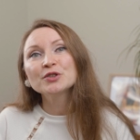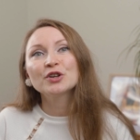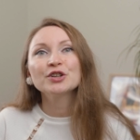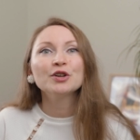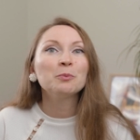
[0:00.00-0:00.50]

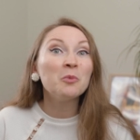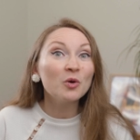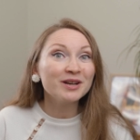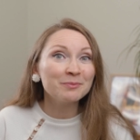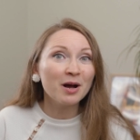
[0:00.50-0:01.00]
learn
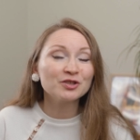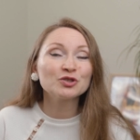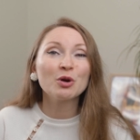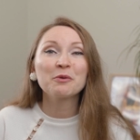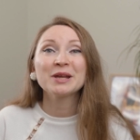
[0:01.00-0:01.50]
more about
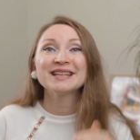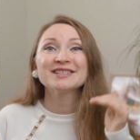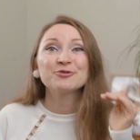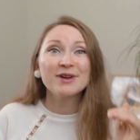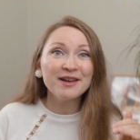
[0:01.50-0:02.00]
growing
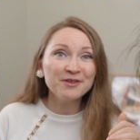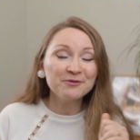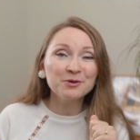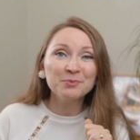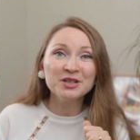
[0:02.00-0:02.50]
traffic
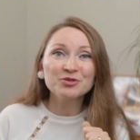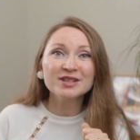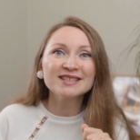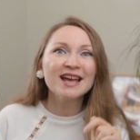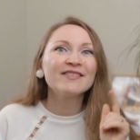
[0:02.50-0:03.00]
from
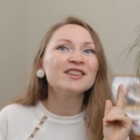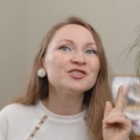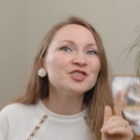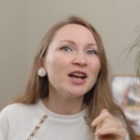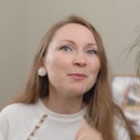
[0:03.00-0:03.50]
Pinterest,
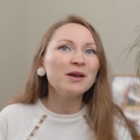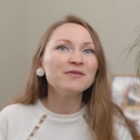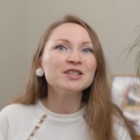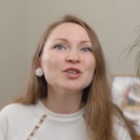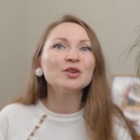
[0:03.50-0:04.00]
then check my
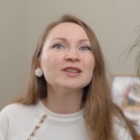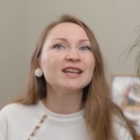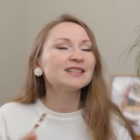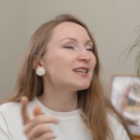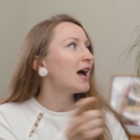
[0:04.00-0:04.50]
video
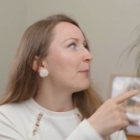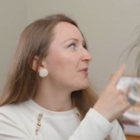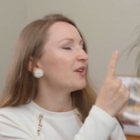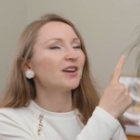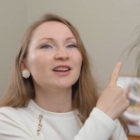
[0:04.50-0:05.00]
linked up
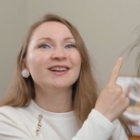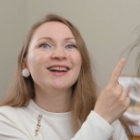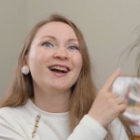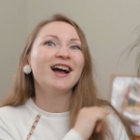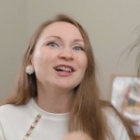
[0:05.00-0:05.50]
there.
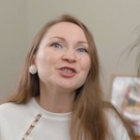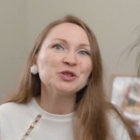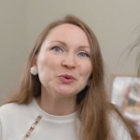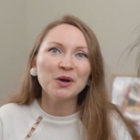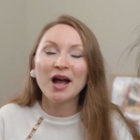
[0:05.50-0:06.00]
I'll
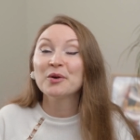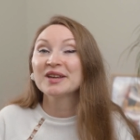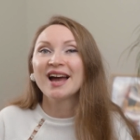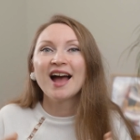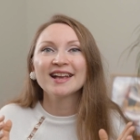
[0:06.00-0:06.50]
show you how
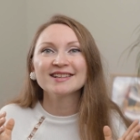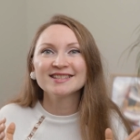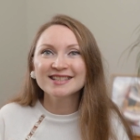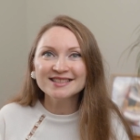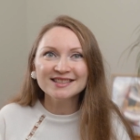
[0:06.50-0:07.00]
I
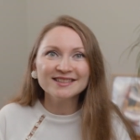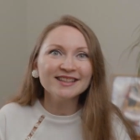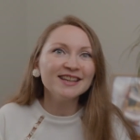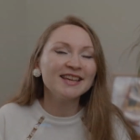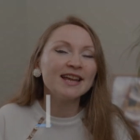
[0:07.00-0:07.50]

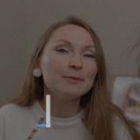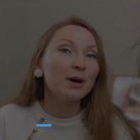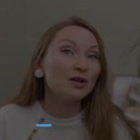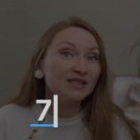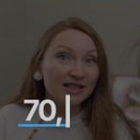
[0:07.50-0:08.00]
consistently get
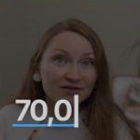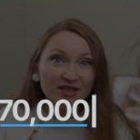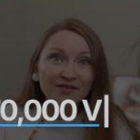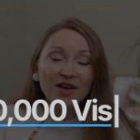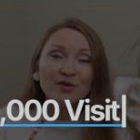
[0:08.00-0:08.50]
about
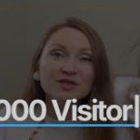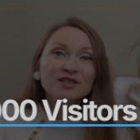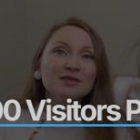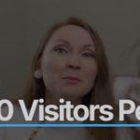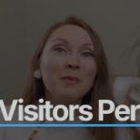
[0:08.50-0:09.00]

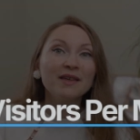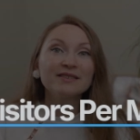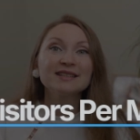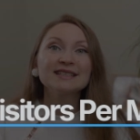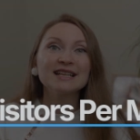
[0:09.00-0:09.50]
70,000
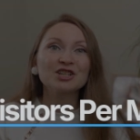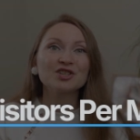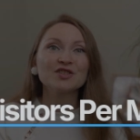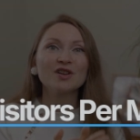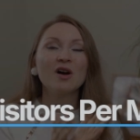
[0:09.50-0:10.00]
monthly
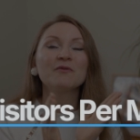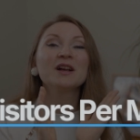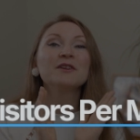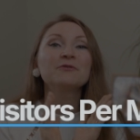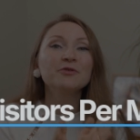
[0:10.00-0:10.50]
sessions of
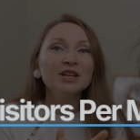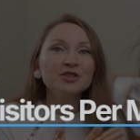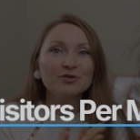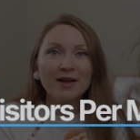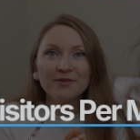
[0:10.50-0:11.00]
free
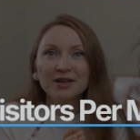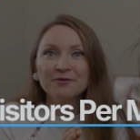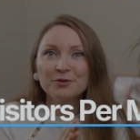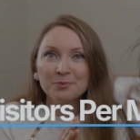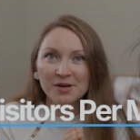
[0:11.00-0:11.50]
traffic
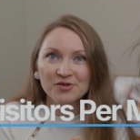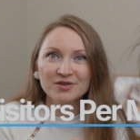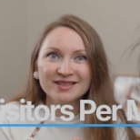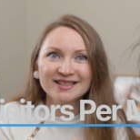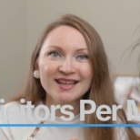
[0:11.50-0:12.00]
from
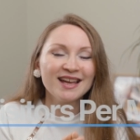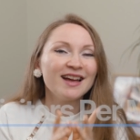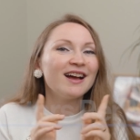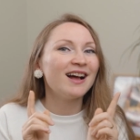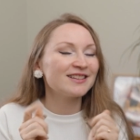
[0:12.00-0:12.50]
Pinterest.
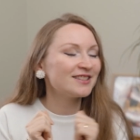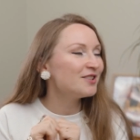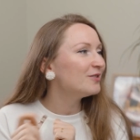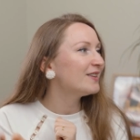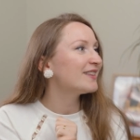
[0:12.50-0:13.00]
I'll
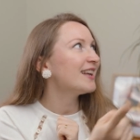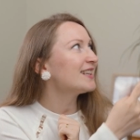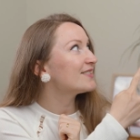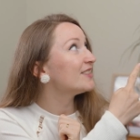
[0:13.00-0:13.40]
see you in the next